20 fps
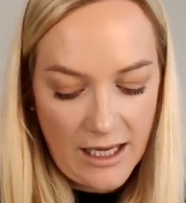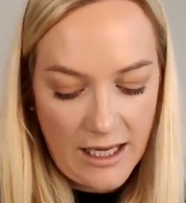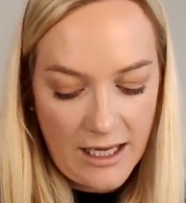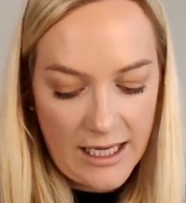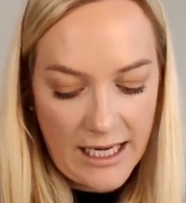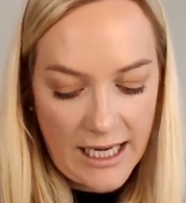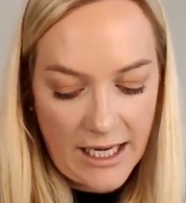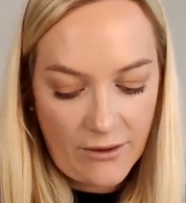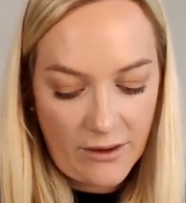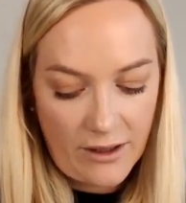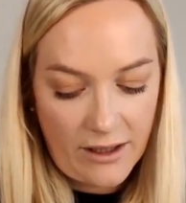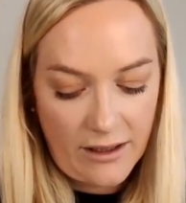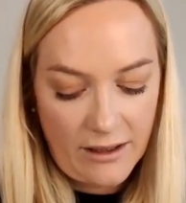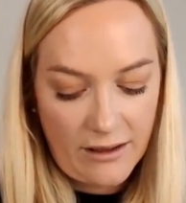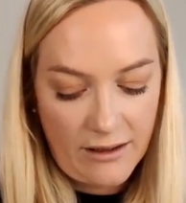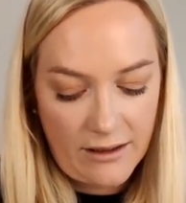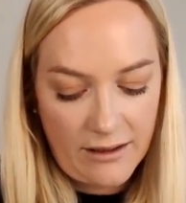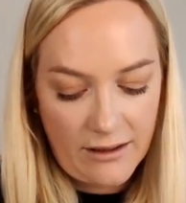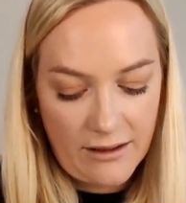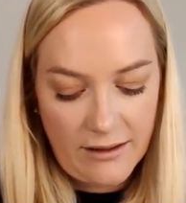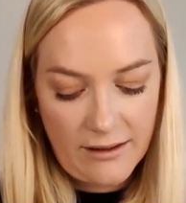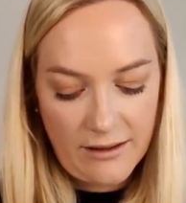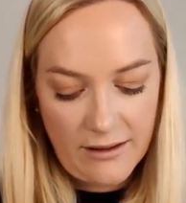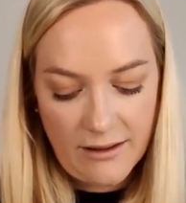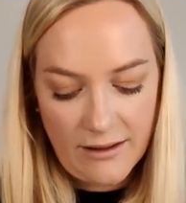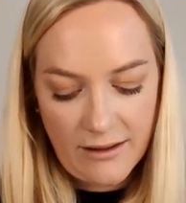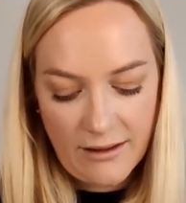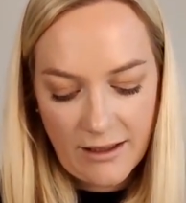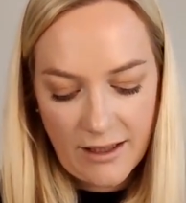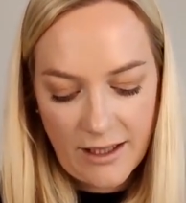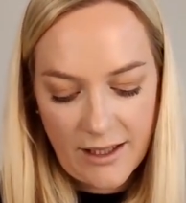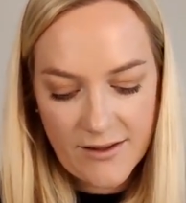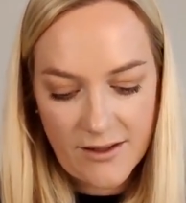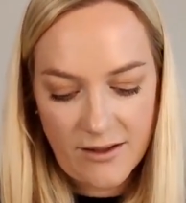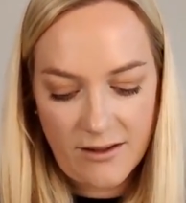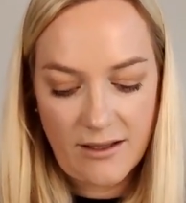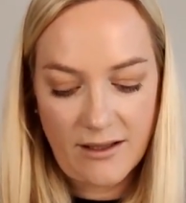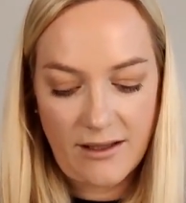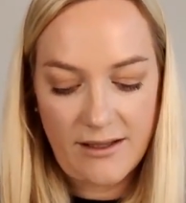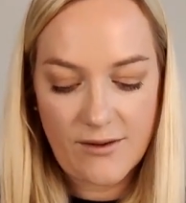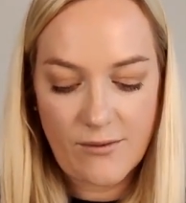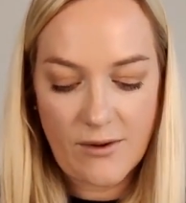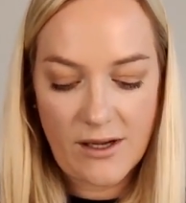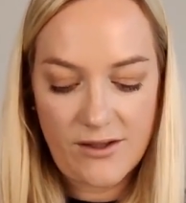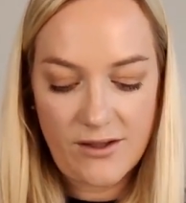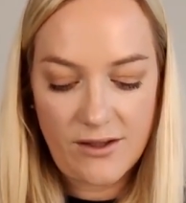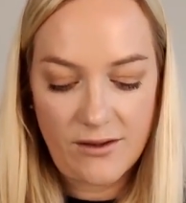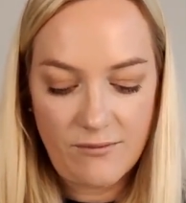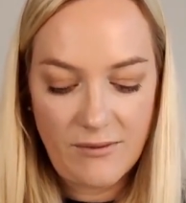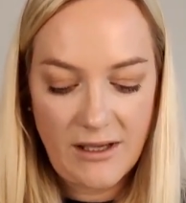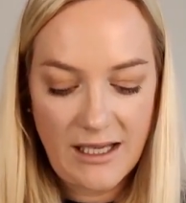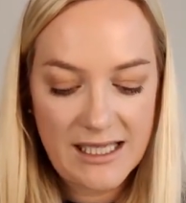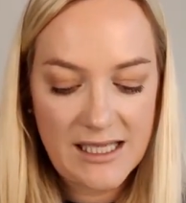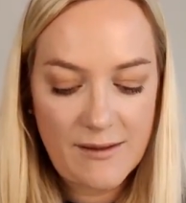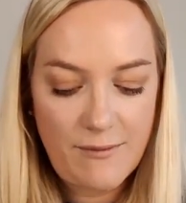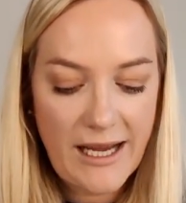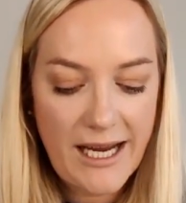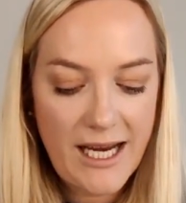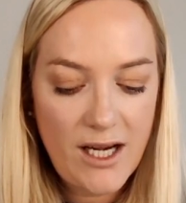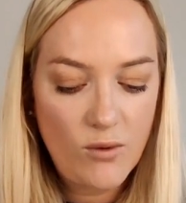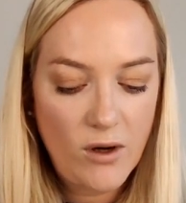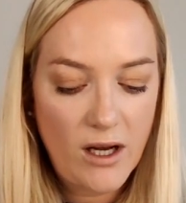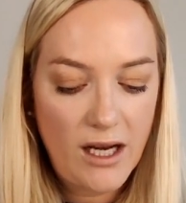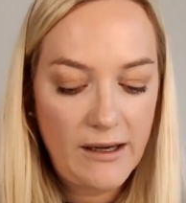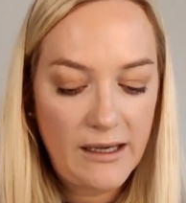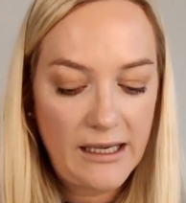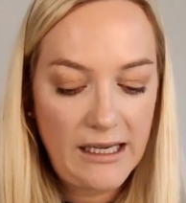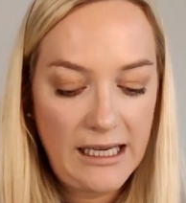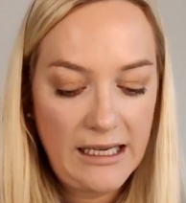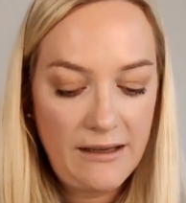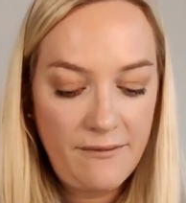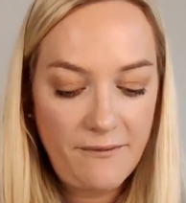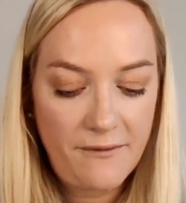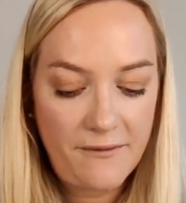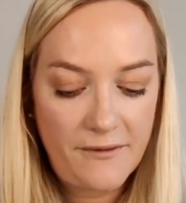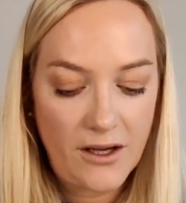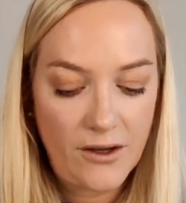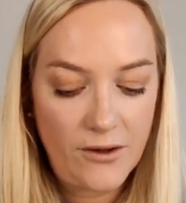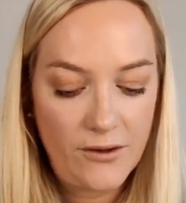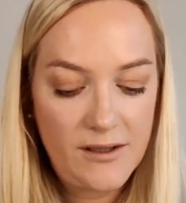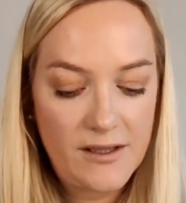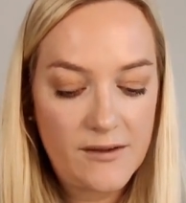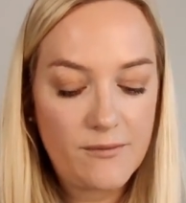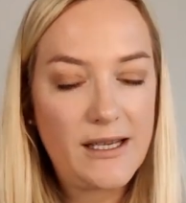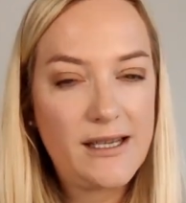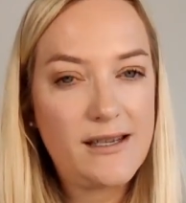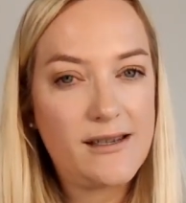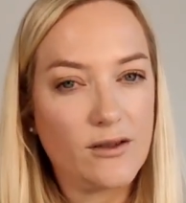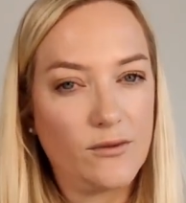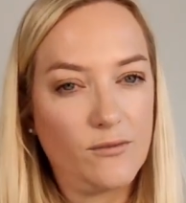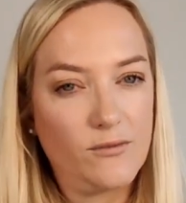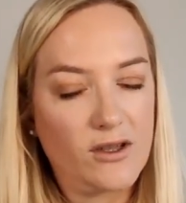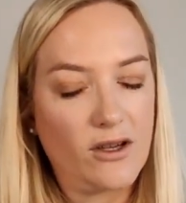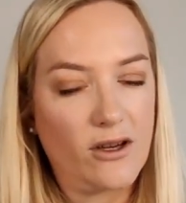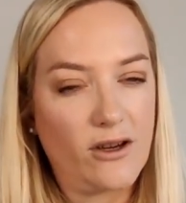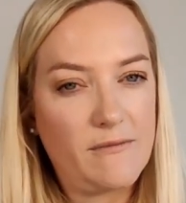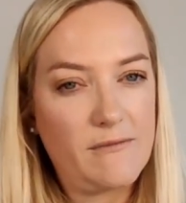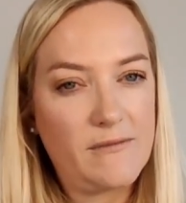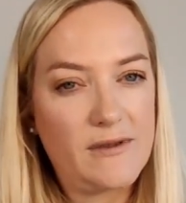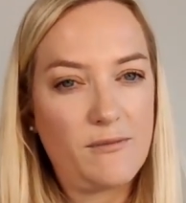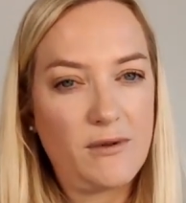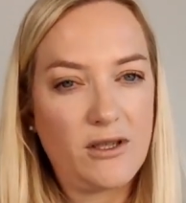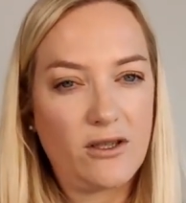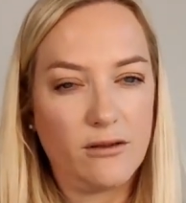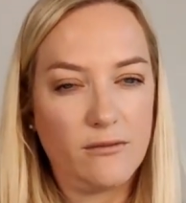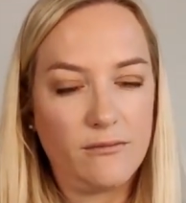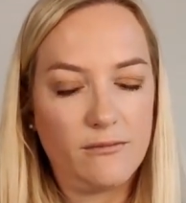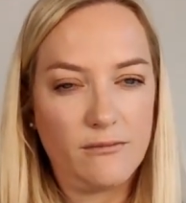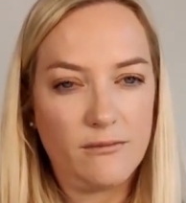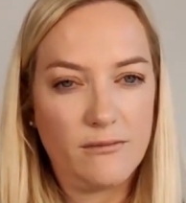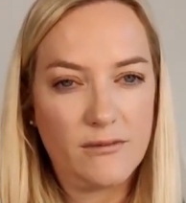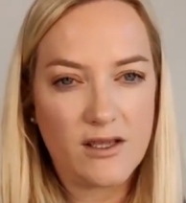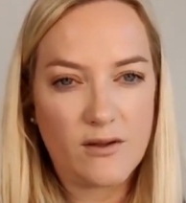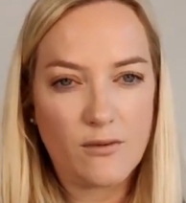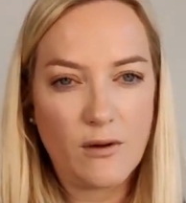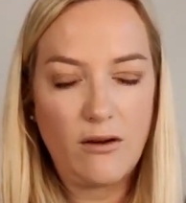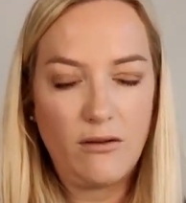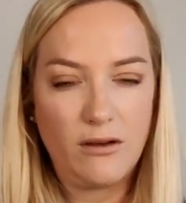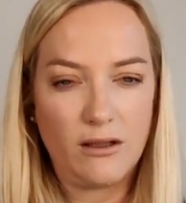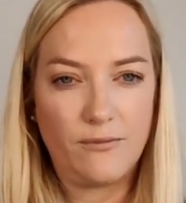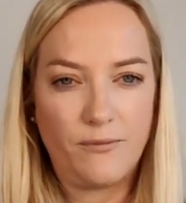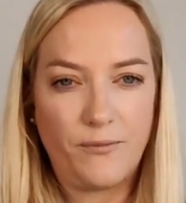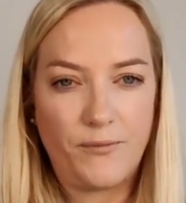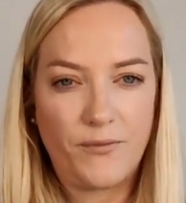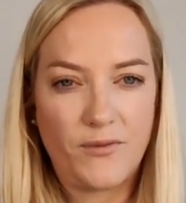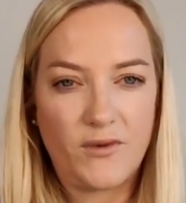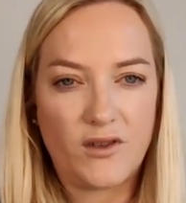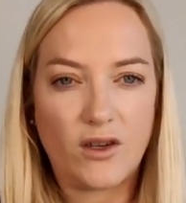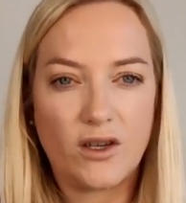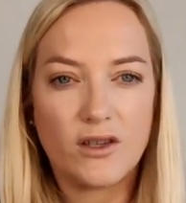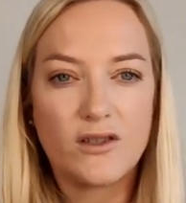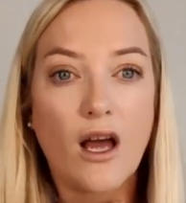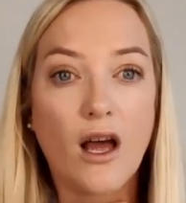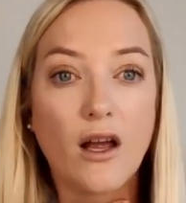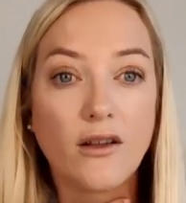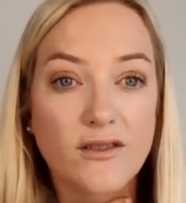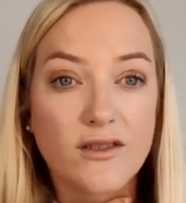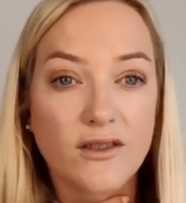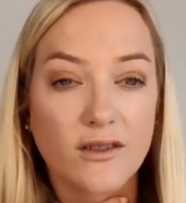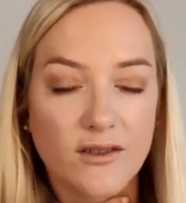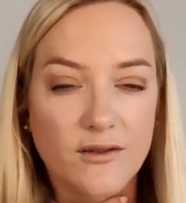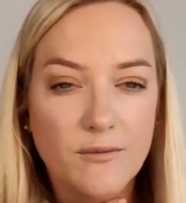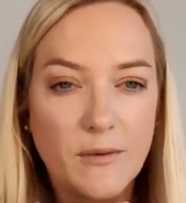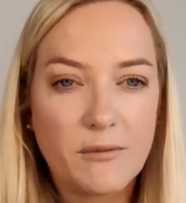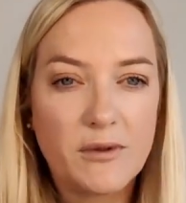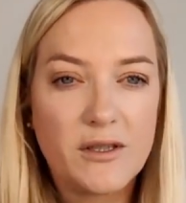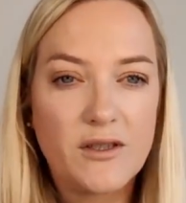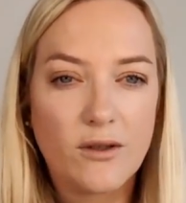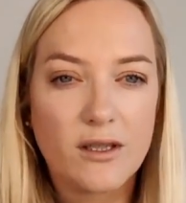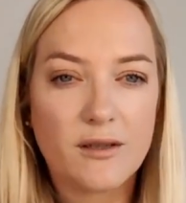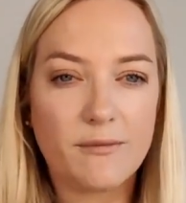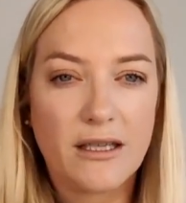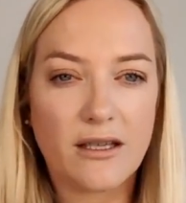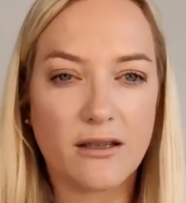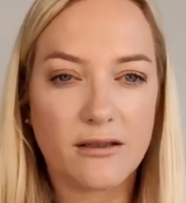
Now, here's another nice question. Explain why lymph nodes may sometimes become swollen. So your tonsils, remember we talked about our